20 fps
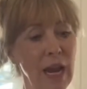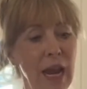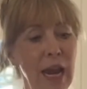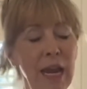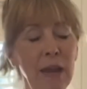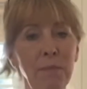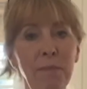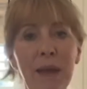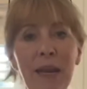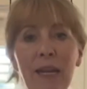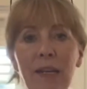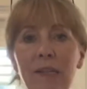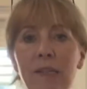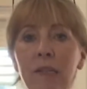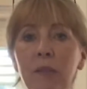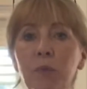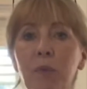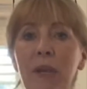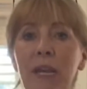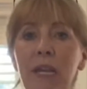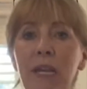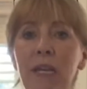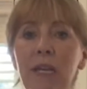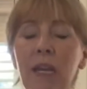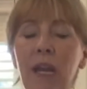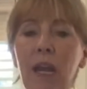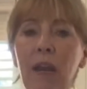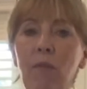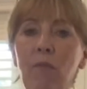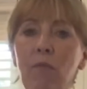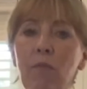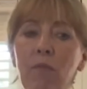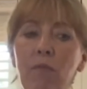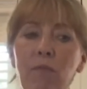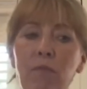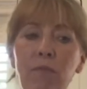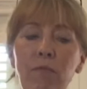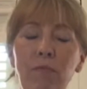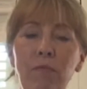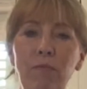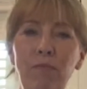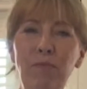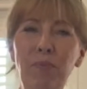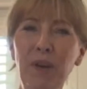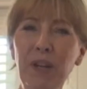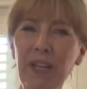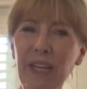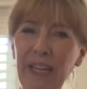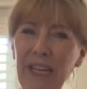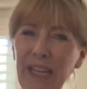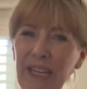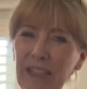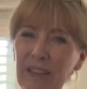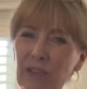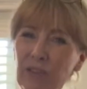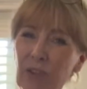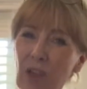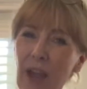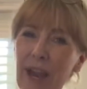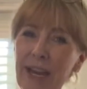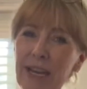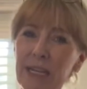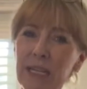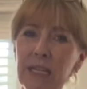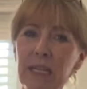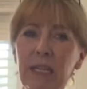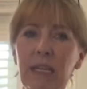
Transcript: It made it sweet and really light.